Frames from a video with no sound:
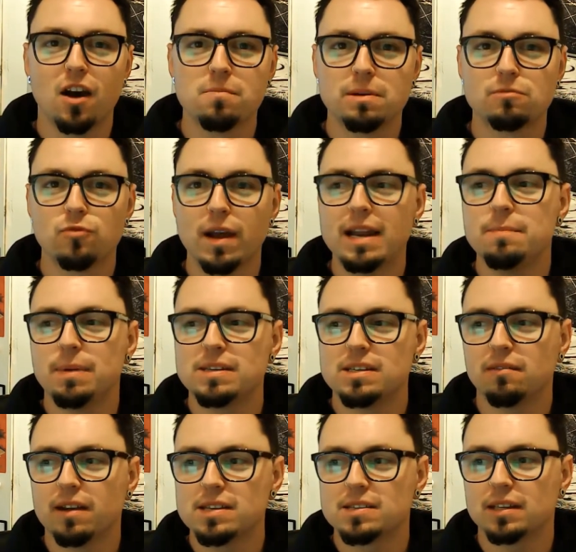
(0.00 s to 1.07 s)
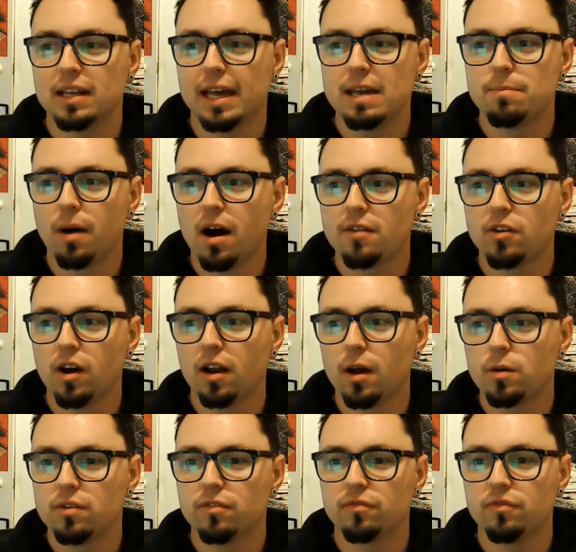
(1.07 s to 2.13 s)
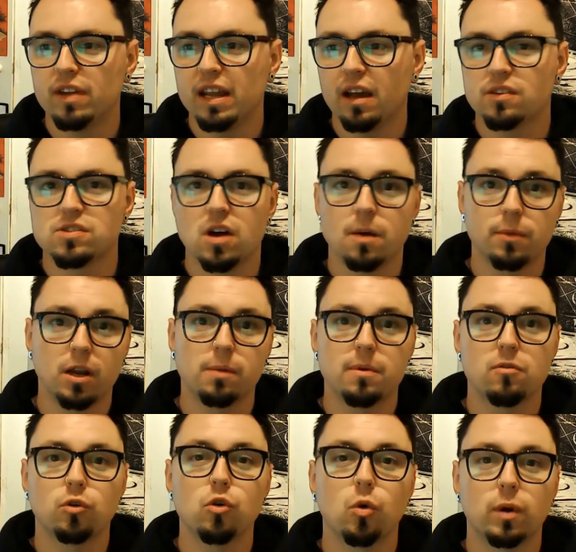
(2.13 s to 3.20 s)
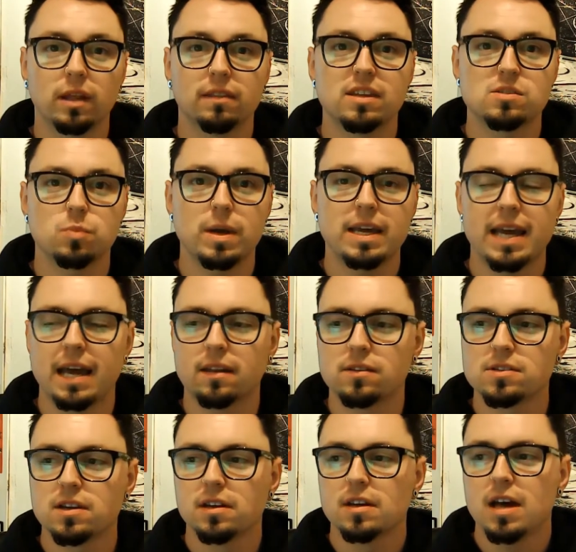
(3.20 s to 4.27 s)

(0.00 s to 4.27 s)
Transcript: I've been really busy recently, but I've got a load of videos that I'm going to be recording this weekend